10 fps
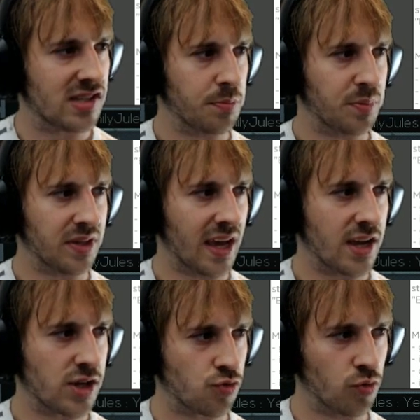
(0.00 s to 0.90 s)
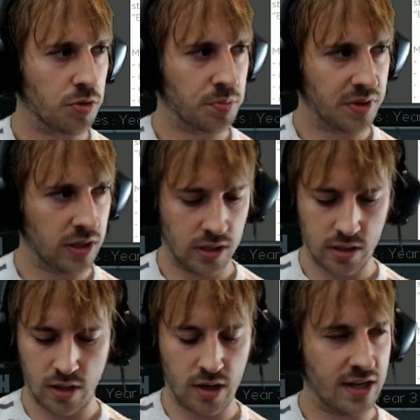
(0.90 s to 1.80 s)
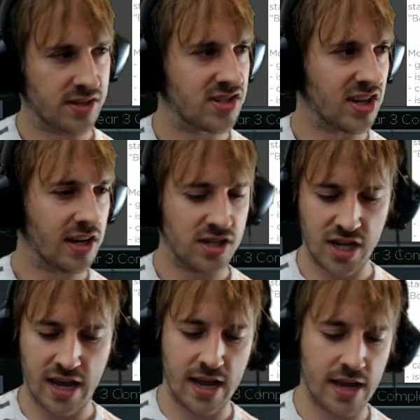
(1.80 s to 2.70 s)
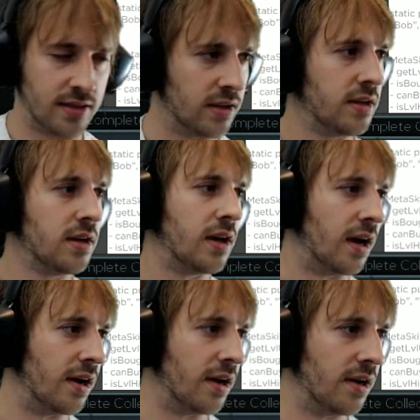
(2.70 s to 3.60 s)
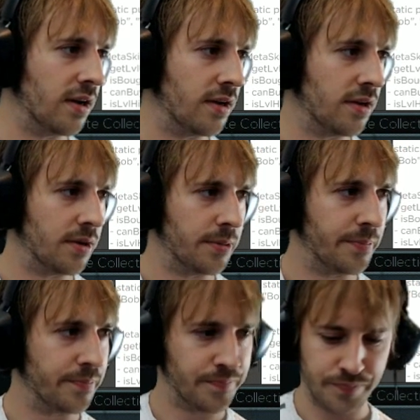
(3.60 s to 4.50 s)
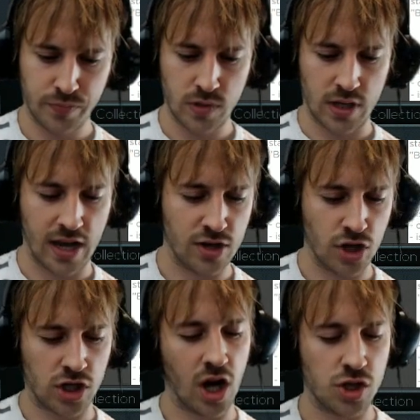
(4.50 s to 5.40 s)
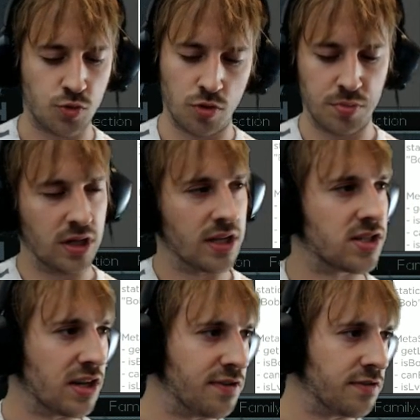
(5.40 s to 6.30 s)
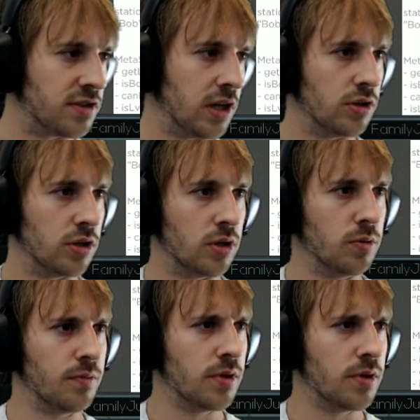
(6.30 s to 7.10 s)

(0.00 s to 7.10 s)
DPS will be let's say 10, and the cost will be, let's say, 15, you know?